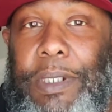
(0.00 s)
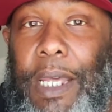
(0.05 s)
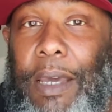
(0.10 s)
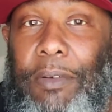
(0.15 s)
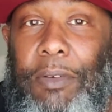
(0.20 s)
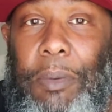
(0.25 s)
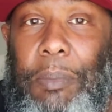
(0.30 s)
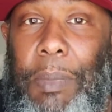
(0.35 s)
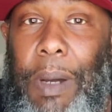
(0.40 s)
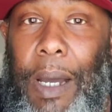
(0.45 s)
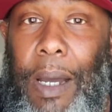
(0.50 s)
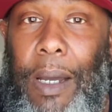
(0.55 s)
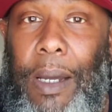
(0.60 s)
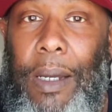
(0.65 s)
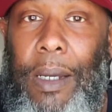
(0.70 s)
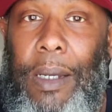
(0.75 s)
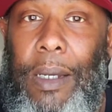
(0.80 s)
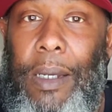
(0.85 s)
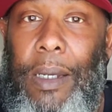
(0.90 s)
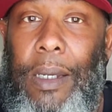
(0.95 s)
never my
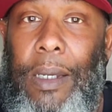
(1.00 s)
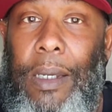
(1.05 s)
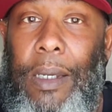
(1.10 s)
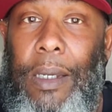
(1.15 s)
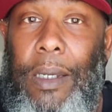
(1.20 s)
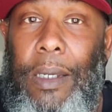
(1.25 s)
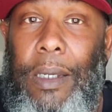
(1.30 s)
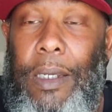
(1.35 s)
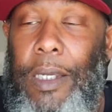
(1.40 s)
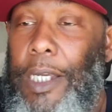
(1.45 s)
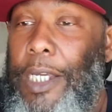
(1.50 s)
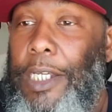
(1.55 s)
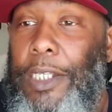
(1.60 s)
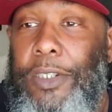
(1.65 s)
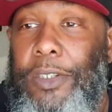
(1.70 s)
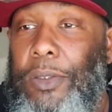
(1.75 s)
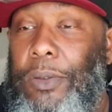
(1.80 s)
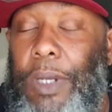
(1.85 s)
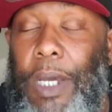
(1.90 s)
issue.